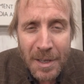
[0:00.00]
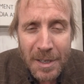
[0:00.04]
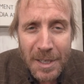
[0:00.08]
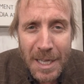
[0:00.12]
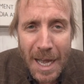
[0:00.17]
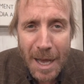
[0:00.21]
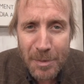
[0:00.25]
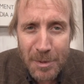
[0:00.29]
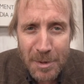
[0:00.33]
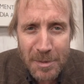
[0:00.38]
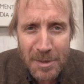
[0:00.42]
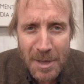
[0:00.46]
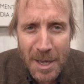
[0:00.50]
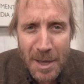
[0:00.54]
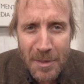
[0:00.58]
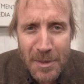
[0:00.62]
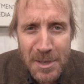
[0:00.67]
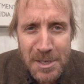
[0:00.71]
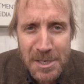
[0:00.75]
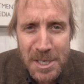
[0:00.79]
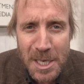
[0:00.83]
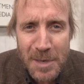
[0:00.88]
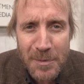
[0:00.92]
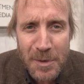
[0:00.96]
gathered there
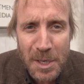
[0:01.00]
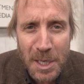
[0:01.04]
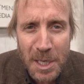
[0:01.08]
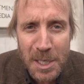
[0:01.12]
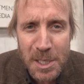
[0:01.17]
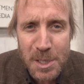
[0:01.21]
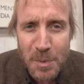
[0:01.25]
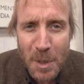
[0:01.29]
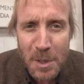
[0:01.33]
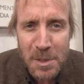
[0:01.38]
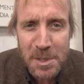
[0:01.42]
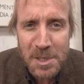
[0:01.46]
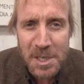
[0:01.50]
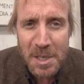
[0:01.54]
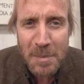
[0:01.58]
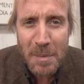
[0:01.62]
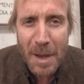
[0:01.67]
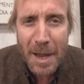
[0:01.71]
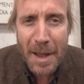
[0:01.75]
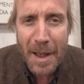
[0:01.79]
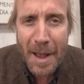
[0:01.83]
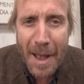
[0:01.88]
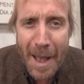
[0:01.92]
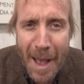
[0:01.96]
this evening in Swansea
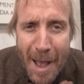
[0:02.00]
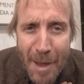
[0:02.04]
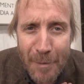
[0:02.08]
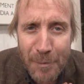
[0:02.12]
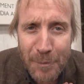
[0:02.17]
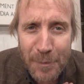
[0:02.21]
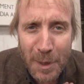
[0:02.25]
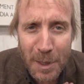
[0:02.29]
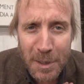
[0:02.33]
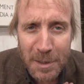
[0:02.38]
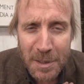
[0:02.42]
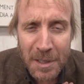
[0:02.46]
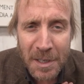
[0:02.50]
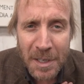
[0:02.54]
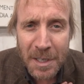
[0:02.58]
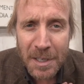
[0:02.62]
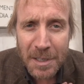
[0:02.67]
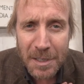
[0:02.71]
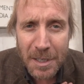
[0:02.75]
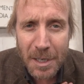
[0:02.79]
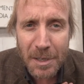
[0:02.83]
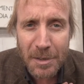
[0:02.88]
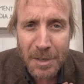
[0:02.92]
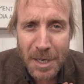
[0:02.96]
my heartfelt
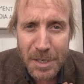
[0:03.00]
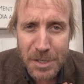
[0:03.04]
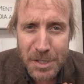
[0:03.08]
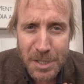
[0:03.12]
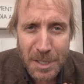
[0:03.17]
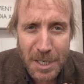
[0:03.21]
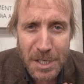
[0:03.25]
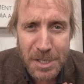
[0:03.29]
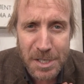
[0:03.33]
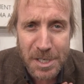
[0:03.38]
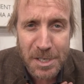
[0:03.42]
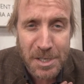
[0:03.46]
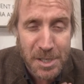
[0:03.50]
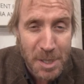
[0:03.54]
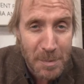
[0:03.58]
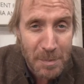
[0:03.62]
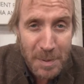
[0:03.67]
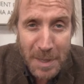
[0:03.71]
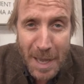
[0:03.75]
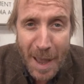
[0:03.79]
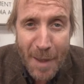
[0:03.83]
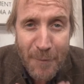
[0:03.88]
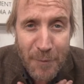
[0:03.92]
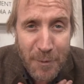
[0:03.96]
congratulations on
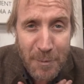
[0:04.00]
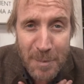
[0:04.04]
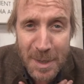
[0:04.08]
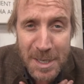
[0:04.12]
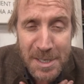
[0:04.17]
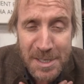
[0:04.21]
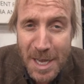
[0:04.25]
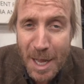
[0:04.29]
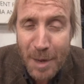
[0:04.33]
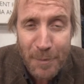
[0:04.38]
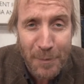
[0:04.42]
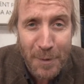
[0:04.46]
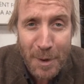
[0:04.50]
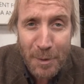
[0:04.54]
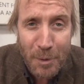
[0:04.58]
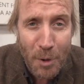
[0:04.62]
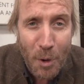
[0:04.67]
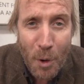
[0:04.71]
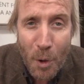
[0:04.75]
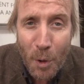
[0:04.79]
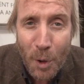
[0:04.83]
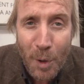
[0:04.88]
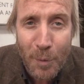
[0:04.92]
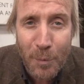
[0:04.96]
behalf of myself and the
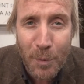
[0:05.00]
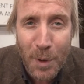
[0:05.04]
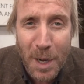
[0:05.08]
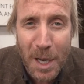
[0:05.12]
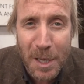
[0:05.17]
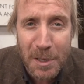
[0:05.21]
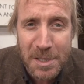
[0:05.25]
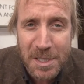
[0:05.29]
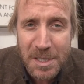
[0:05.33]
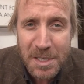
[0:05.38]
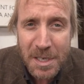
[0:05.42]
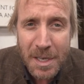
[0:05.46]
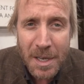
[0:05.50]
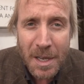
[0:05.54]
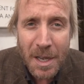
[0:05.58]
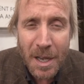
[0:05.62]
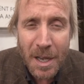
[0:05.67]
whole of Wales